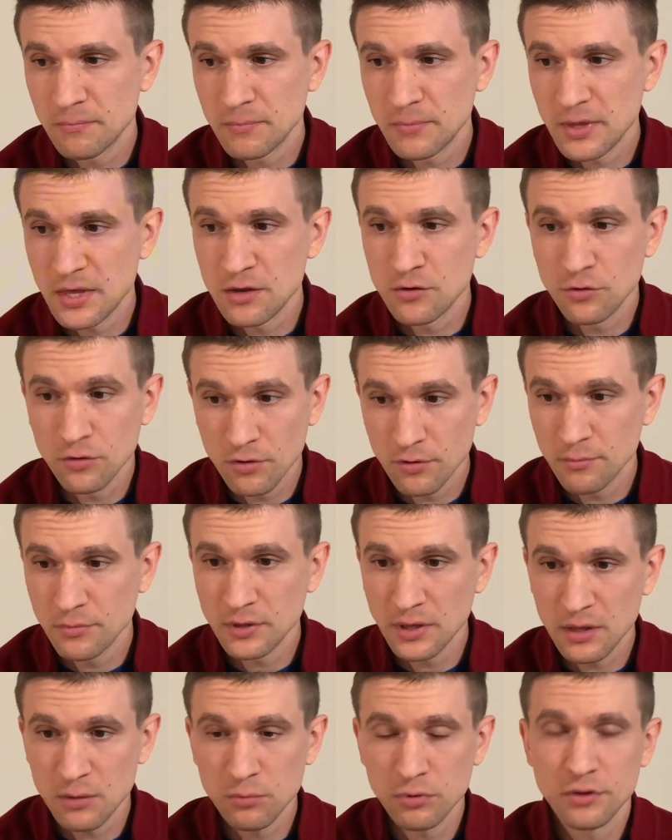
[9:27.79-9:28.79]
he
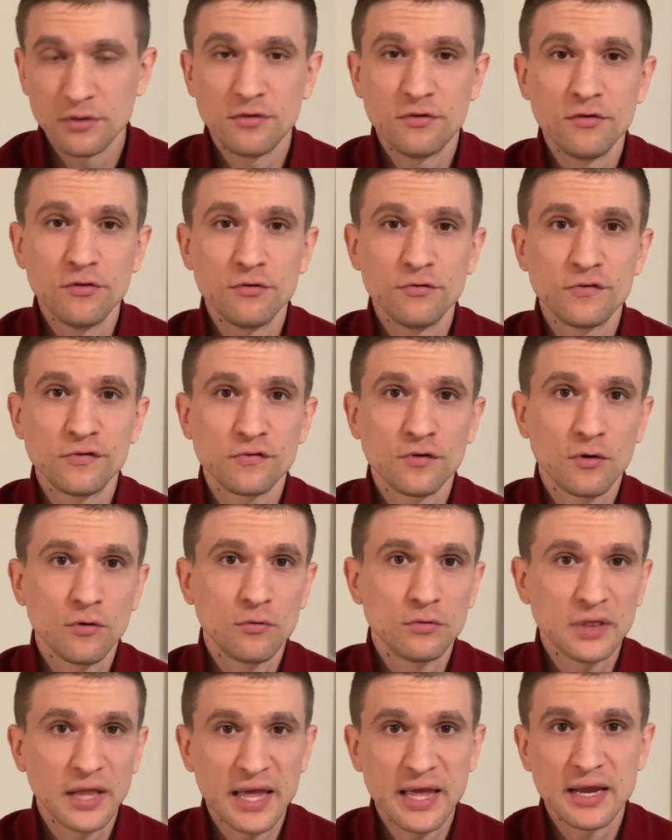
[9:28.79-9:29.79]
normally would do
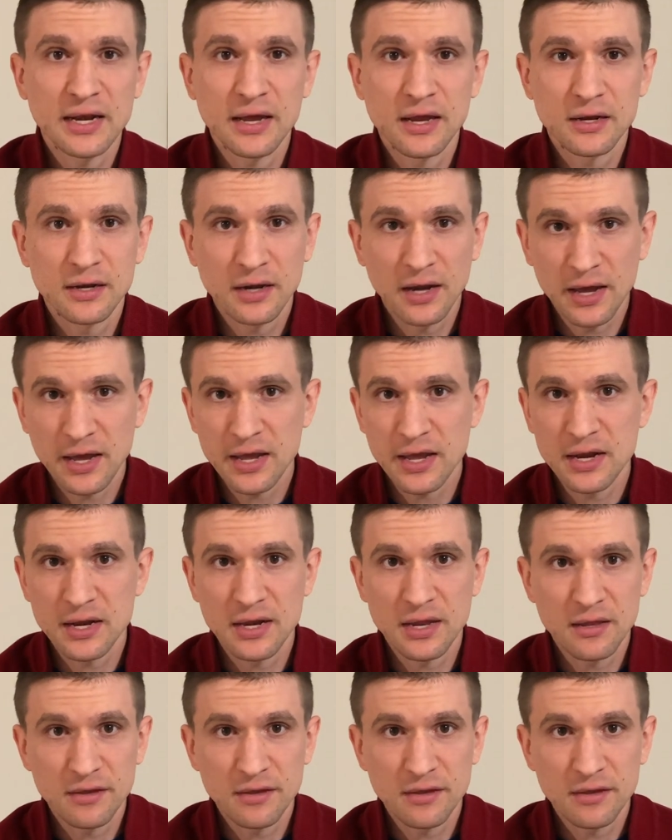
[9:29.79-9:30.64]
so late at night